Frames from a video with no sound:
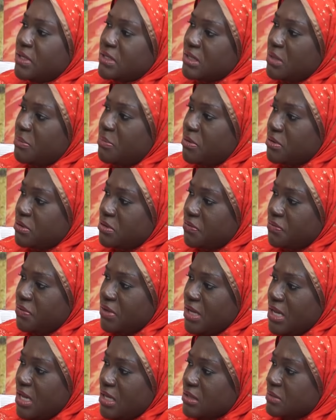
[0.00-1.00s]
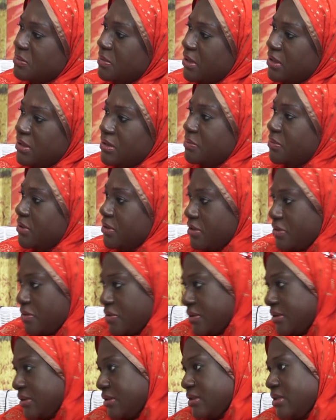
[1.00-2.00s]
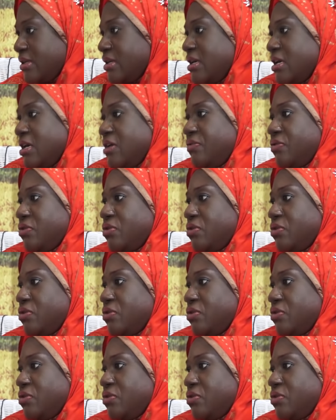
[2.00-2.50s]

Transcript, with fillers: the support of your husband. Because yes, if yes.